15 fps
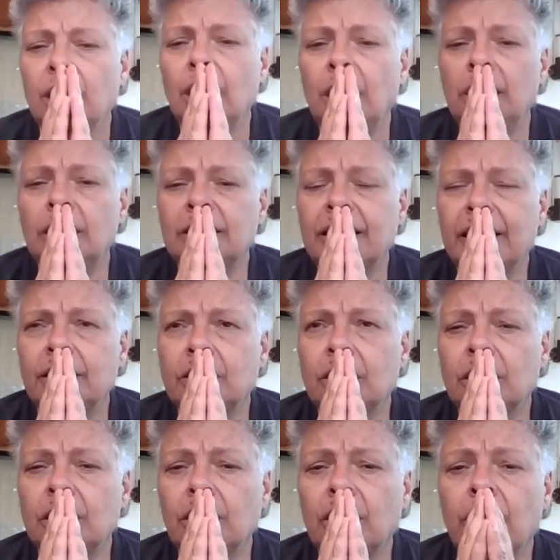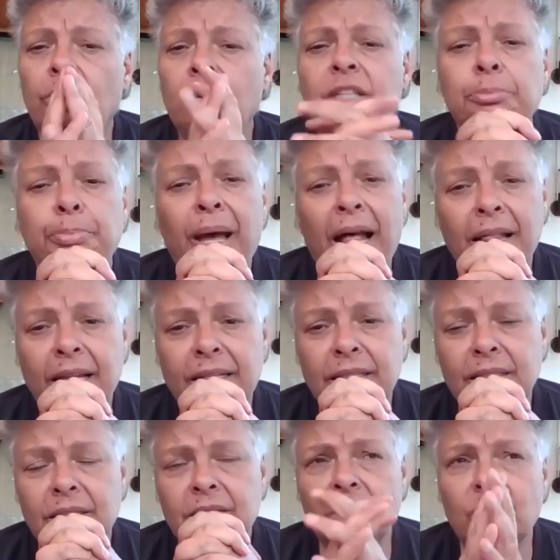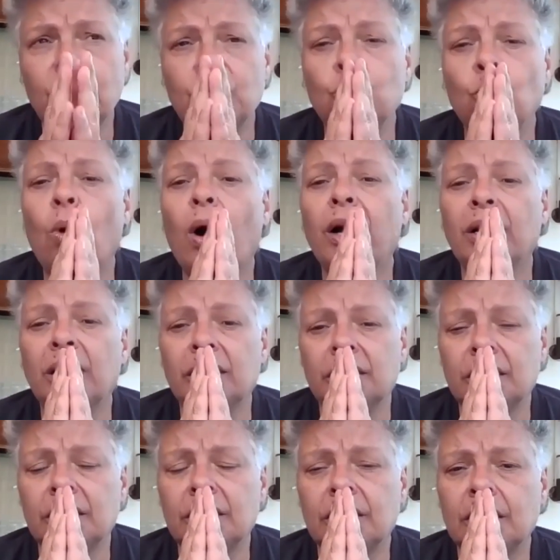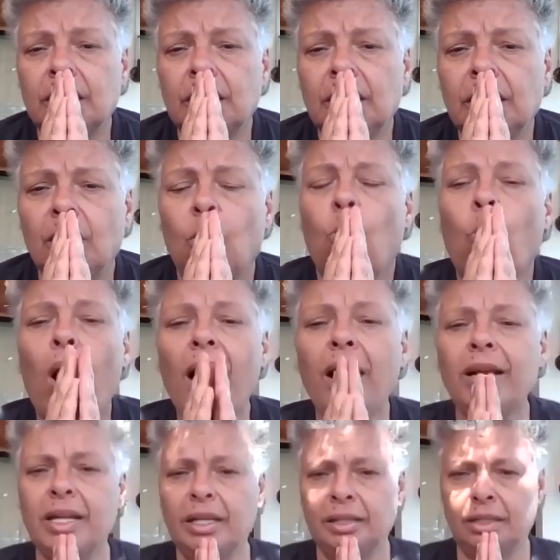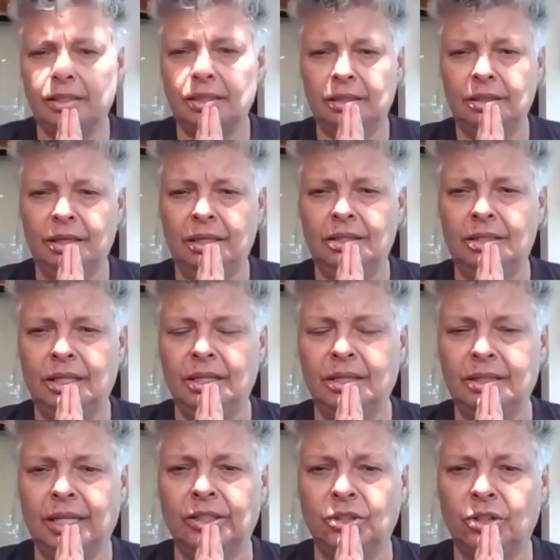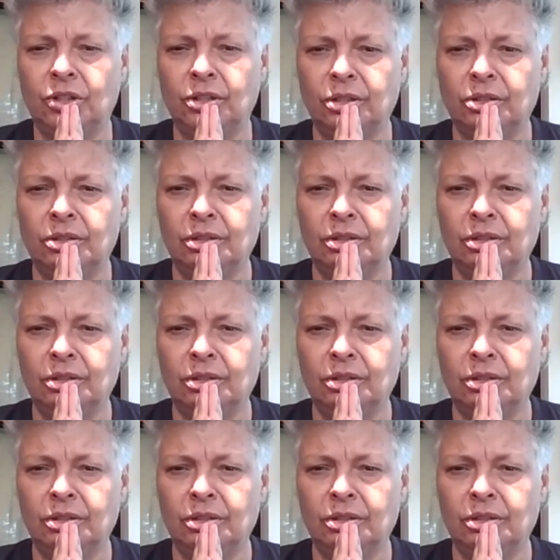In the center, there is balance. There is oneness. Oneness is in the center.